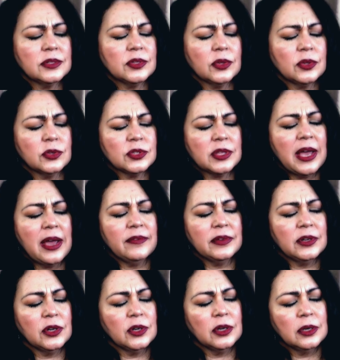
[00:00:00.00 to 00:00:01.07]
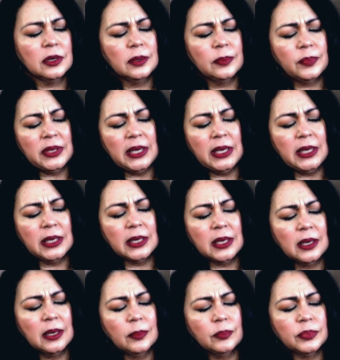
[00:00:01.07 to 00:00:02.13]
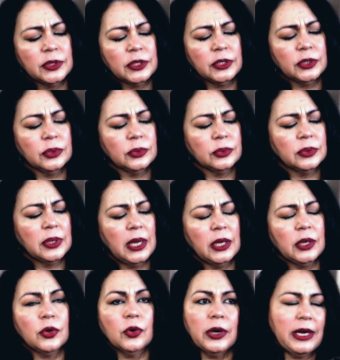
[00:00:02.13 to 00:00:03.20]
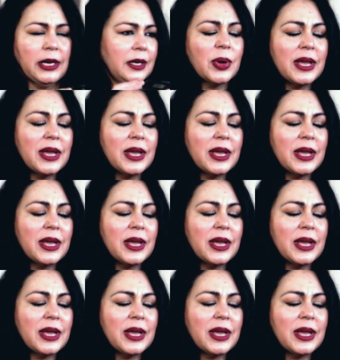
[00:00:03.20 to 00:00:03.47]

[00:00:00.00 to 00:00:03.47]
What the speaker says: So there's lavender, pink, blue, and green.